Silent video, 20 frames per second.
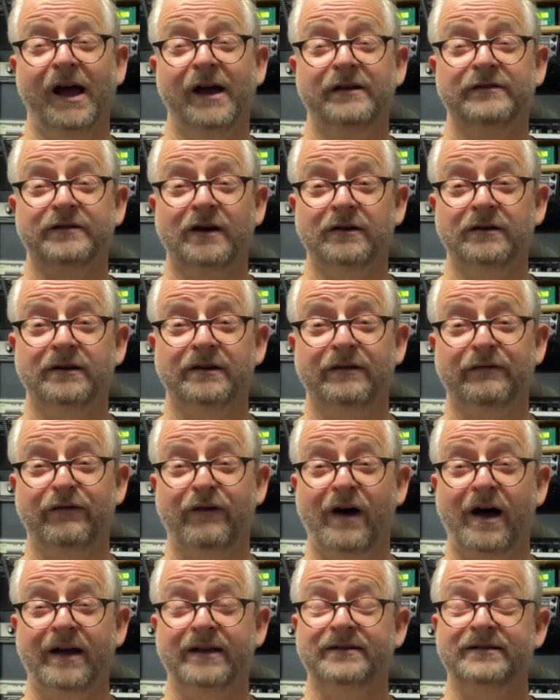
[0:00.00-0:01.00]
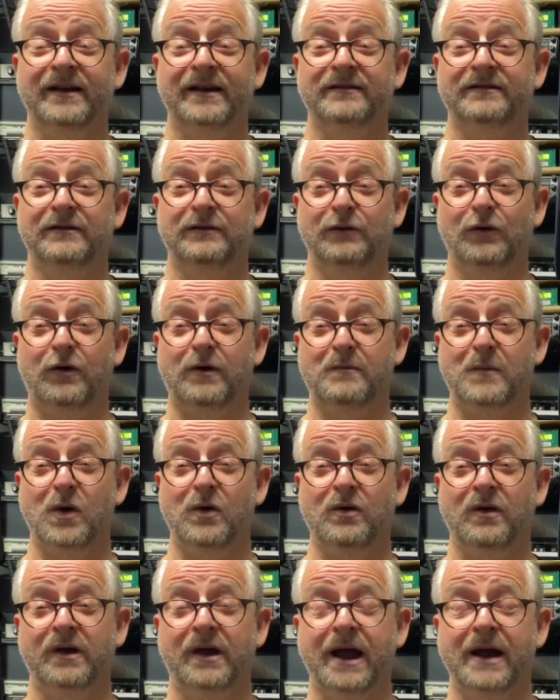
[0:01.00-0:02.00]
So the device has a
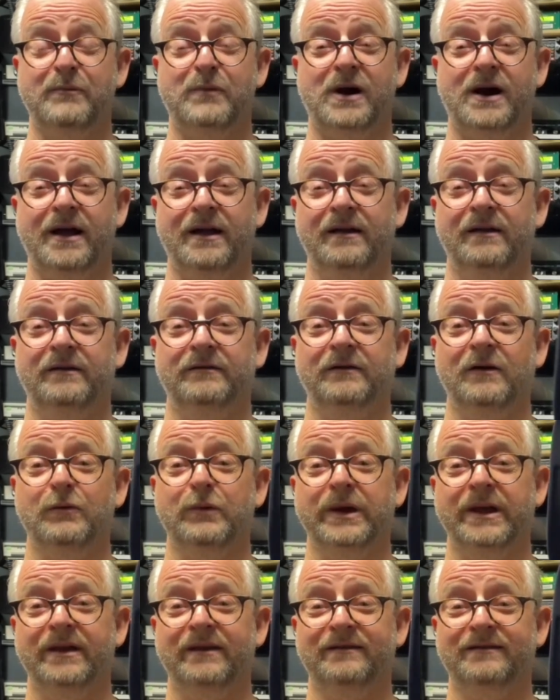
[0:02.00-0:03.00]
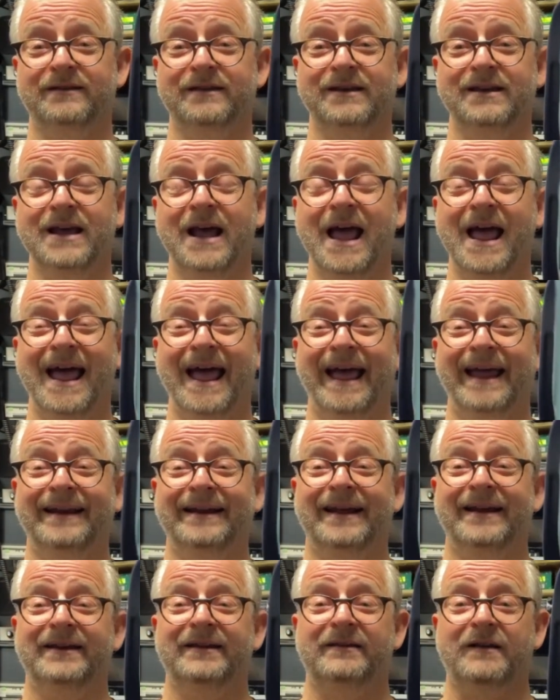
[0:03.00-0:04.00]
normal camera, so we can see, and
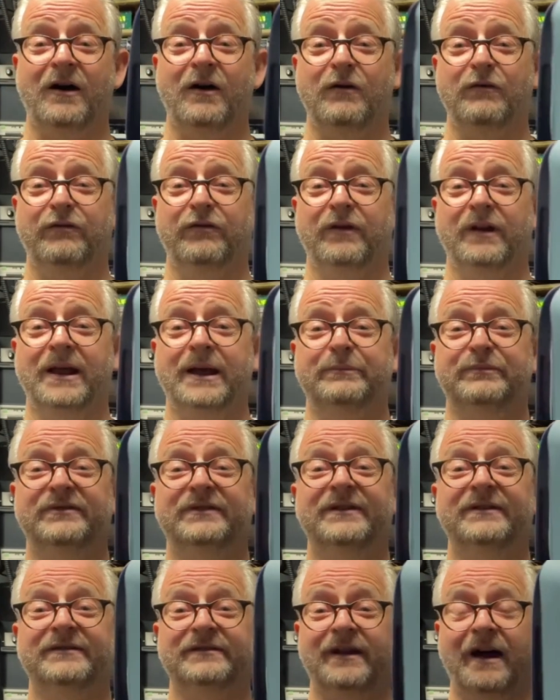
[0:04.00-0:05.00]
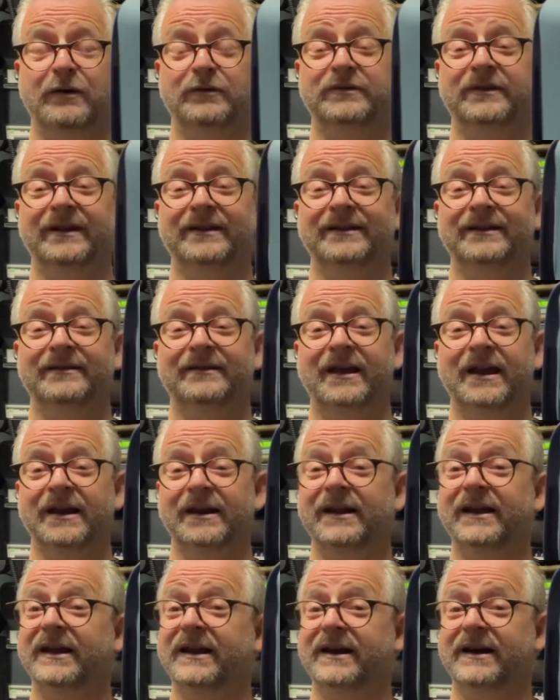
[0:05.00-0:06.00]
then it overlaps the sound that it
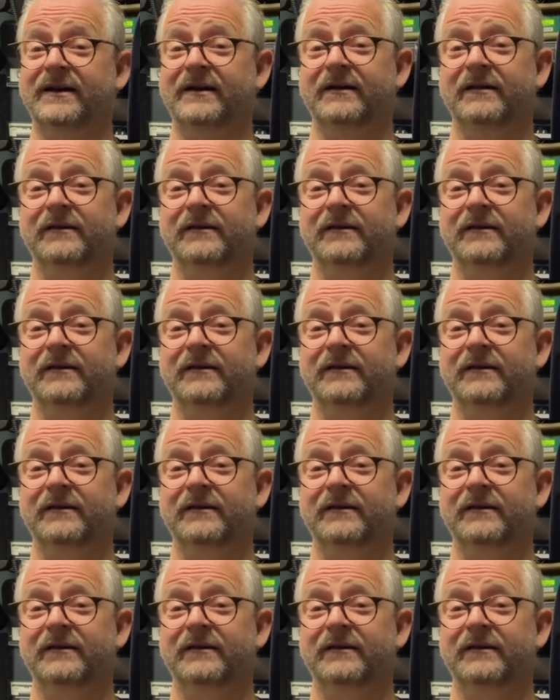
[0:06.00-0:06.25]
can hear.